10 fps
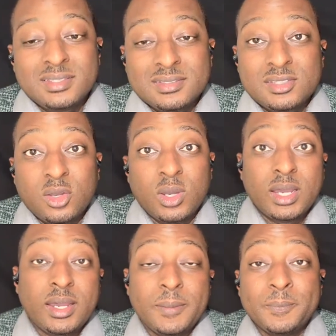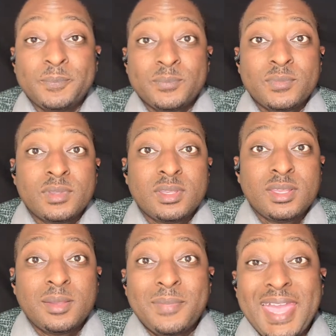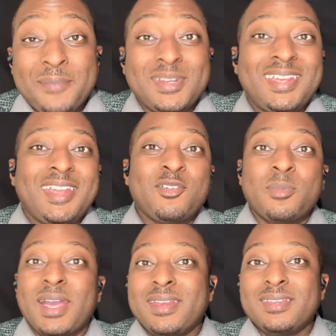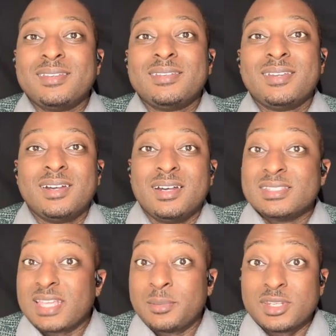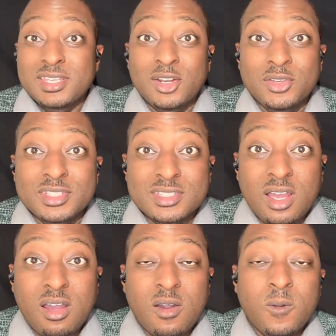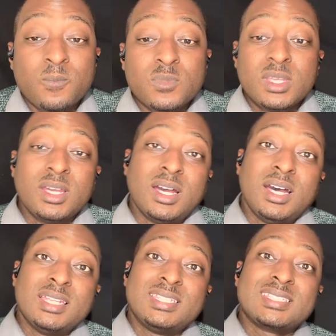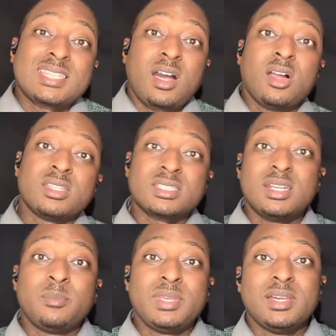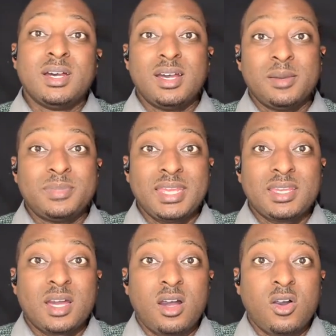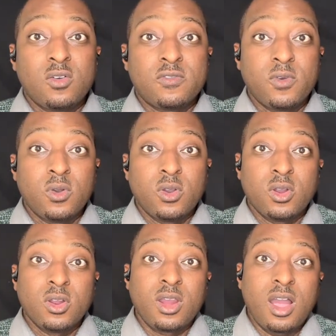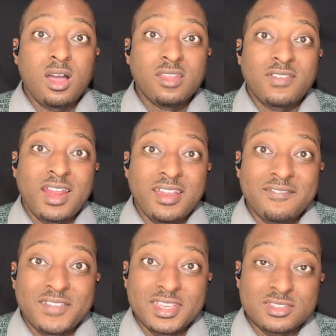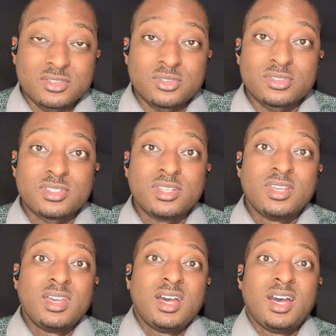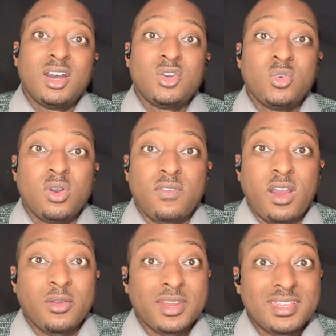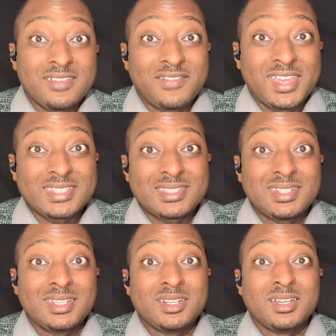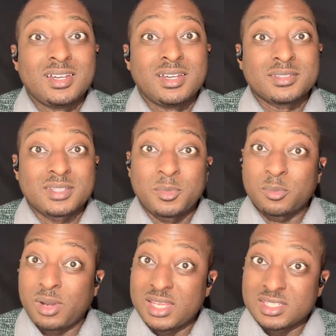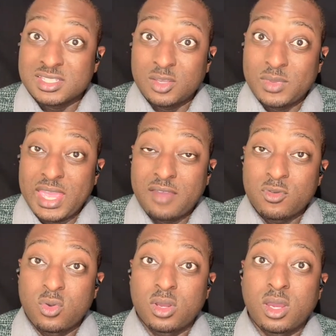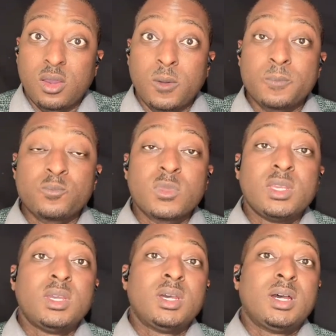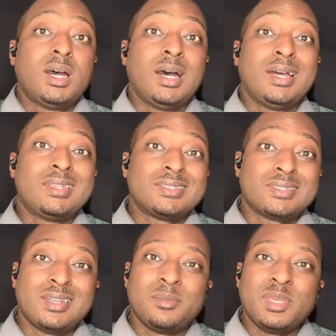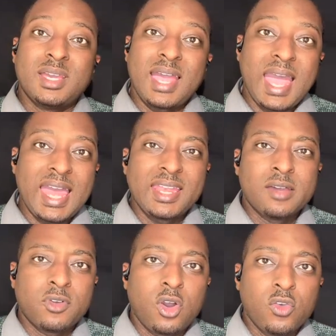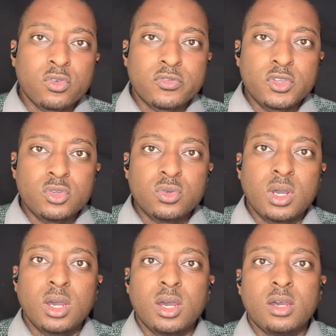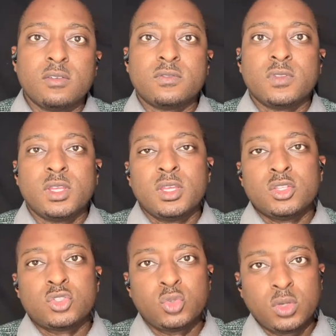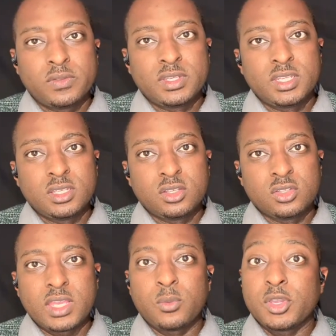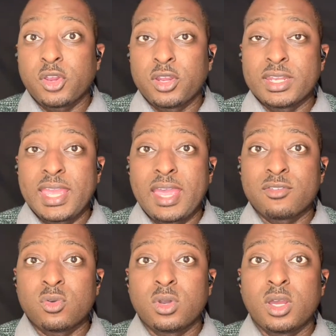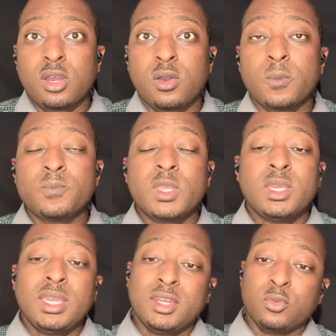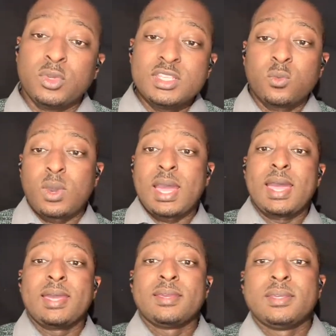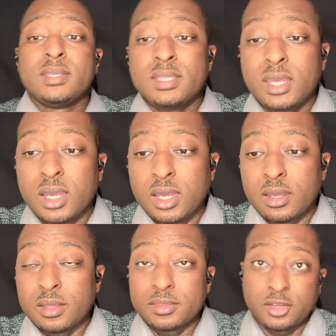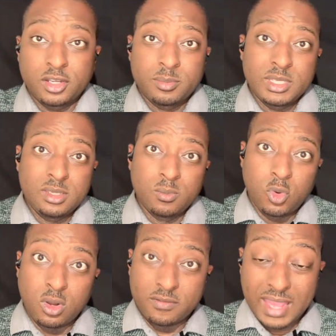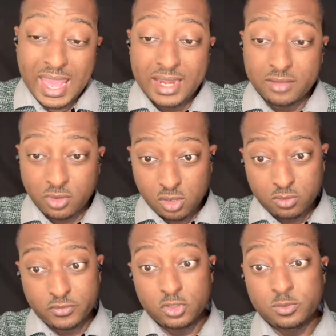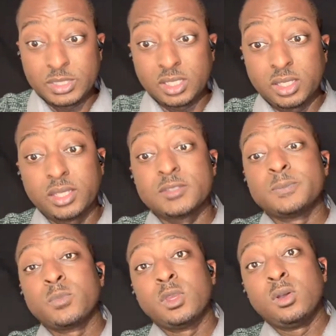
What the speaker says: So, happy that everybody is able to get on this call. This call is going to be an update call for all of our investors who have already invested in some of the projects that we have going on. This is going to be a high level overview of two of the deals that we currently have going on. And the reason why they're going to be more of a high level overview is because